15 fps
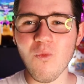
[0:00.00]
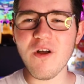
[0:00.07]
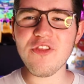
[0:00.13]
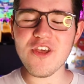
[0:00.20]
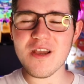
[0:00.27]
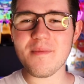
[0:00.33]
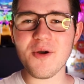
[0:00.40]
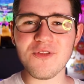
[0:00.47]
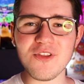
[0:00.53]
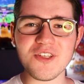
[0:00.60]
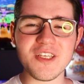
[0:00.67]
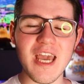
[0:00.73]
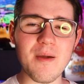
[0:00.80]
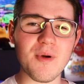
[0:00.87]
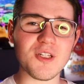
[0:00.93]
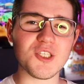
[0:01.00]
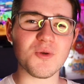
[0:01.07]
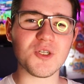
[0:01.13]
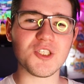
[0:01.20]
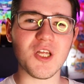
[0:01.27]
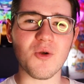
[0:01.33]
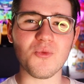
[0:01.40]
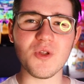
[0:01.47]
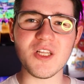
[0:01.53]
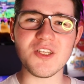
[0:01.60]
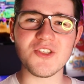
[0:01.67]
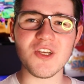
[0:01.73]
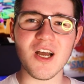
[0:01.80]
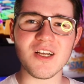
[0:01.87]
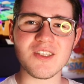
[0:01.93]
One thing about this game on Switch that really
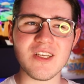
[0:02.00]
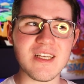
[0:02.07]
sucks